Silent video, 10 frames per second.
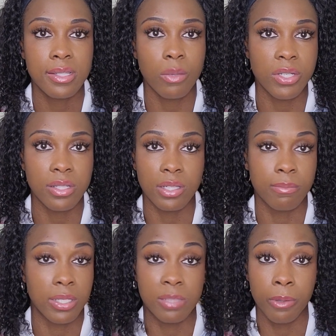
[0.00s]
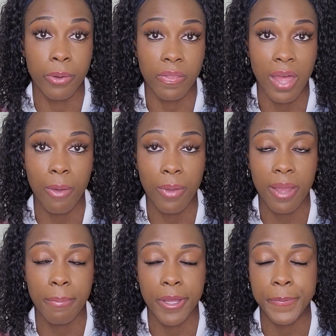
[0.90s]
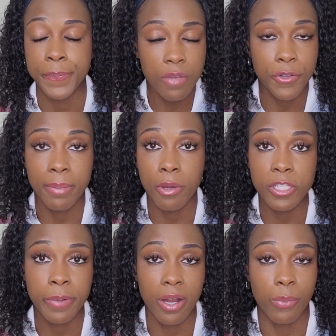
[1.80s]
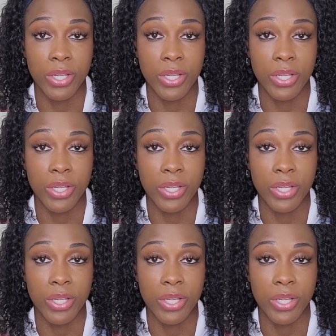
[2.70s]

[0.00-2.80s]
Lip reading: So we did some exploring that way, but for the most part,